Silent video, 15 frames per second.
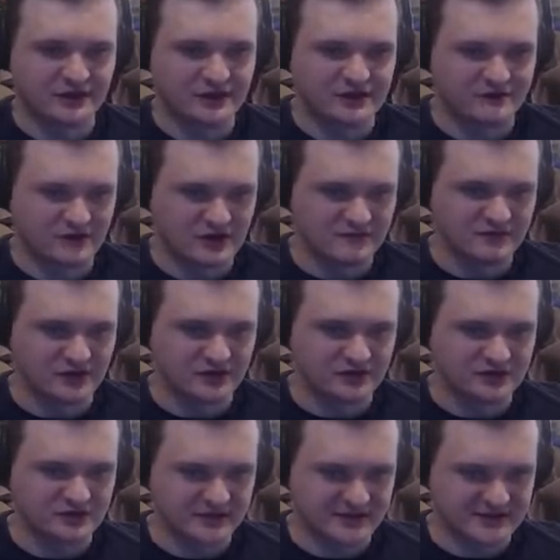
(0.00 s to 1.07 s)
If you have under
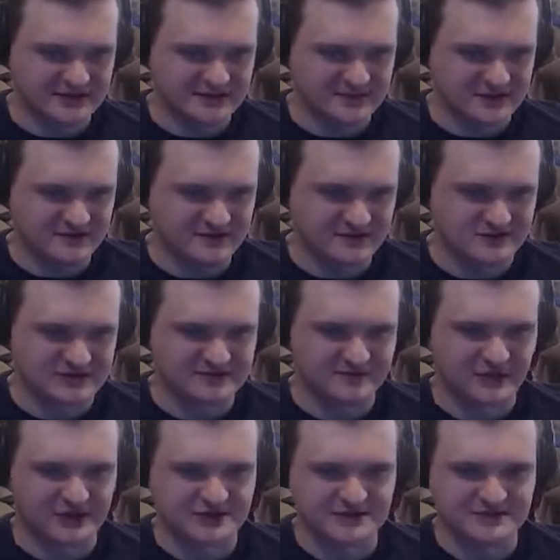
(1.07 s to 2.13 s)
28 speed, he just
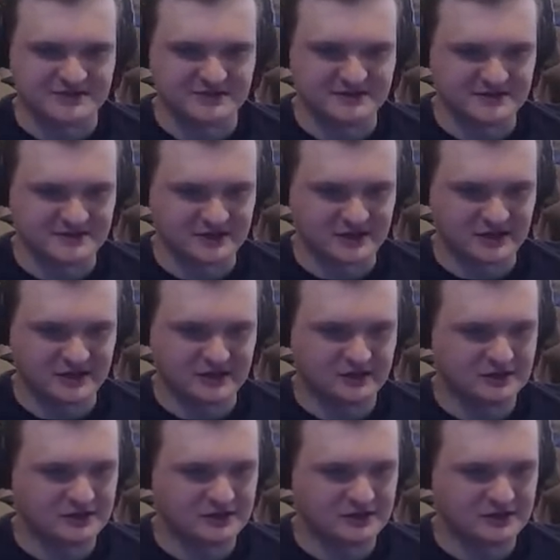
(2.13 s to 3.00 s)
punches. You see that?